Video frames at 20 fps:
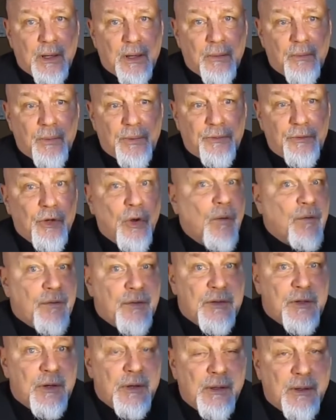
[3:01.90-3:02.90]
with no
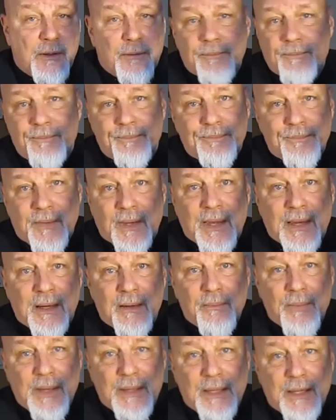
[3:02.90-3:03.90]
fatigue
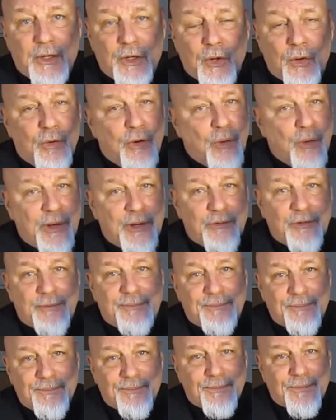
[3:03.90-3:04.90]
and making no noise.
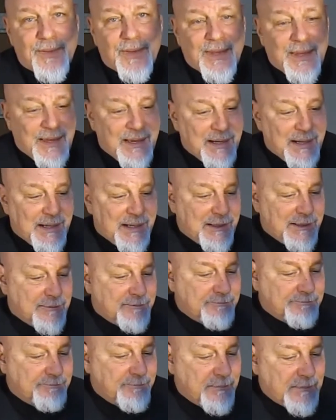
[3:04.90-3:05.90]

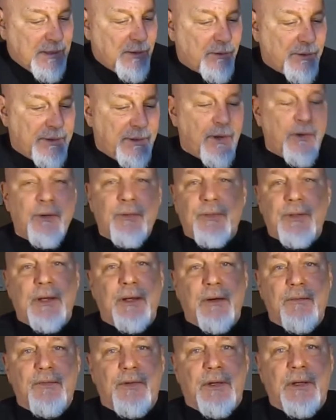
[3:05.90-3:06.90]
The only other thing
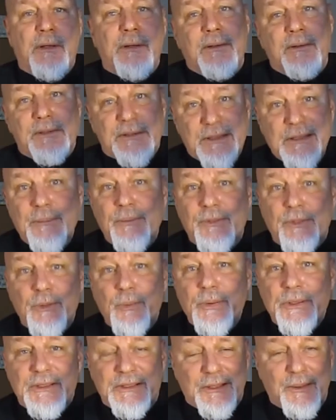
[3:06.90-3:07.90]
I've done that seems to
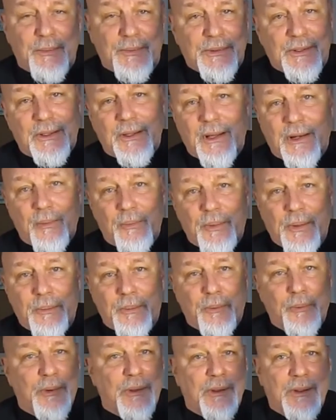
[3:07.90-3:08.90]
be something a lot of
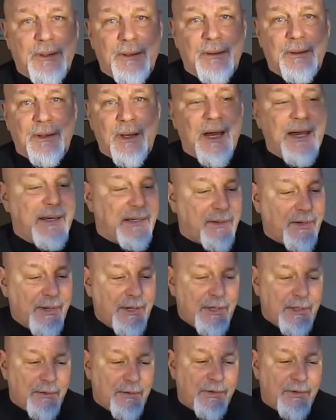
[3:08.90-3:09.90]
people really like,
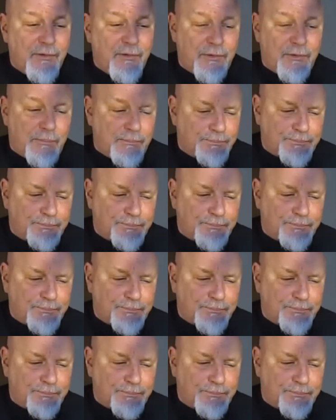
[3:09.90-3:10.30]
this is